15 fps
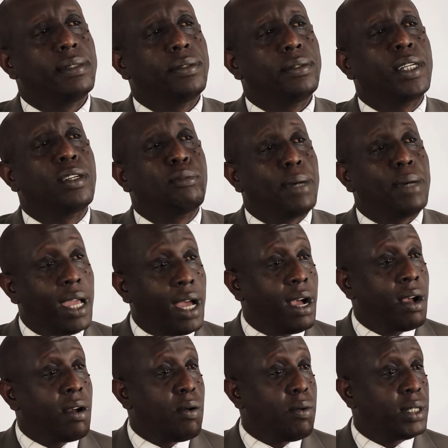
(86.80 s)
one of my
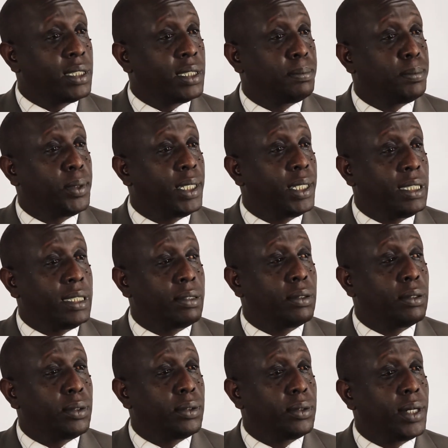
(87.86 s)
uncle was
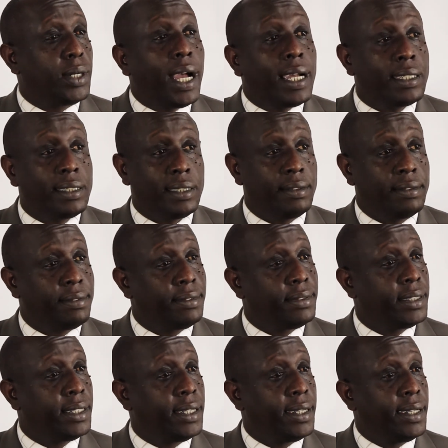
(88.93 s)
political active,
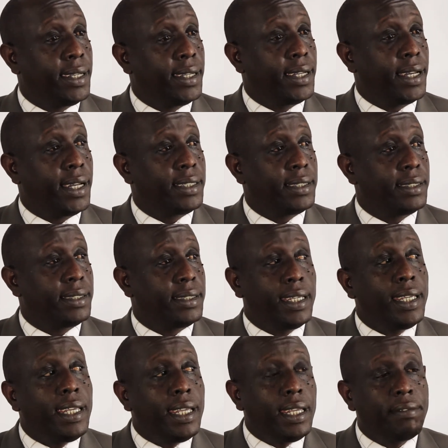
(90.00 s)
and
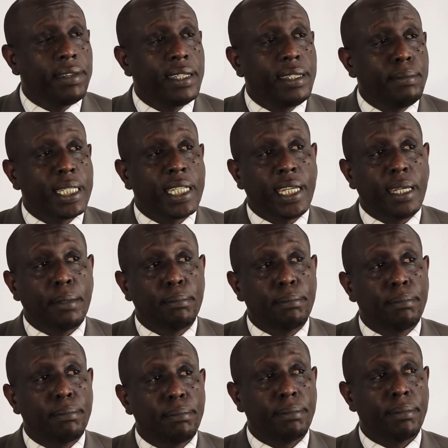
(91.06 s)
he even
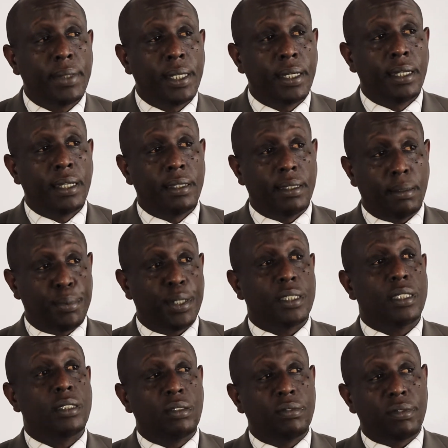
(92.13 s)
became the
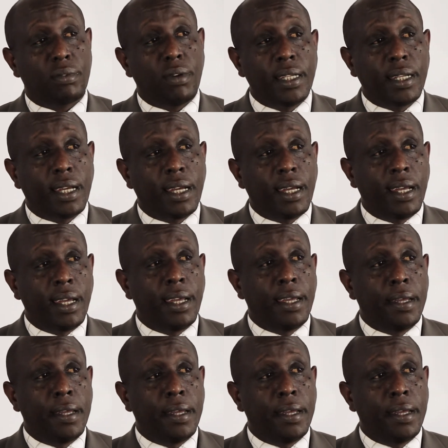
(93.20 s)
president of Rwanda.